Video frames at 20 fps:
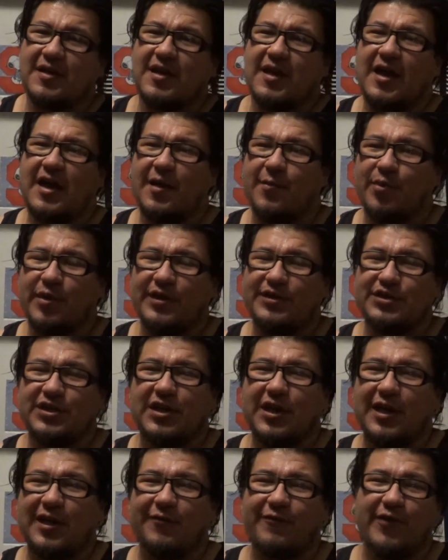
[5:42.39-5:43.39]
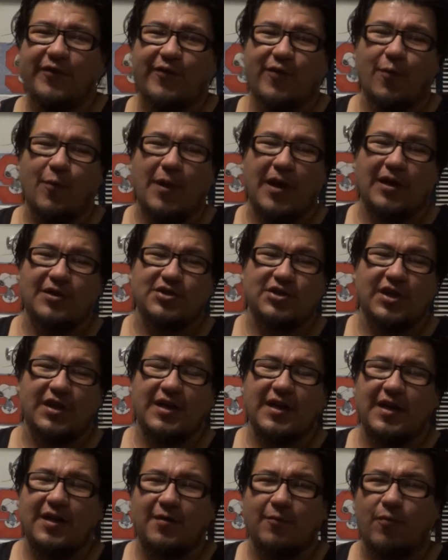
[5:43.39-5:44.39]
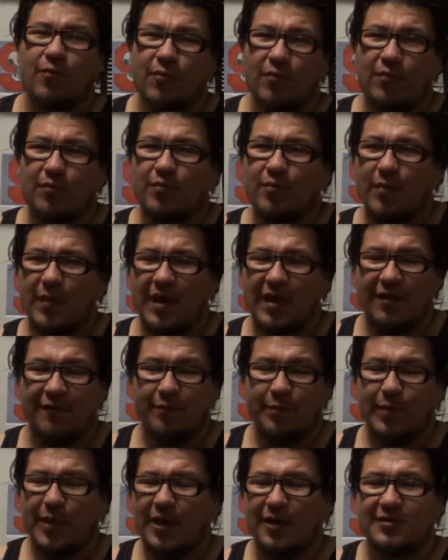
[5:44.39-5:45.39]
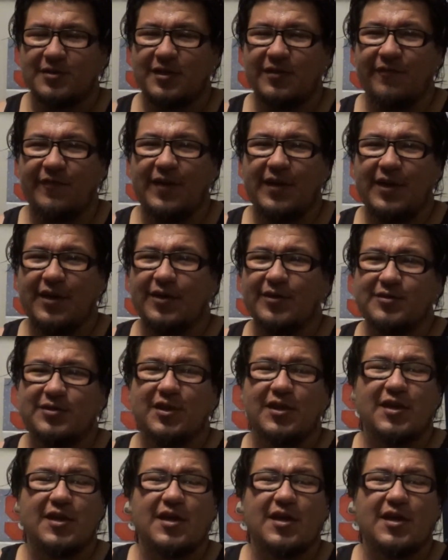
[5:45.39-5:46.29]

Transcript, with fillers: I appreciate all of you for watching and my unboxing videos.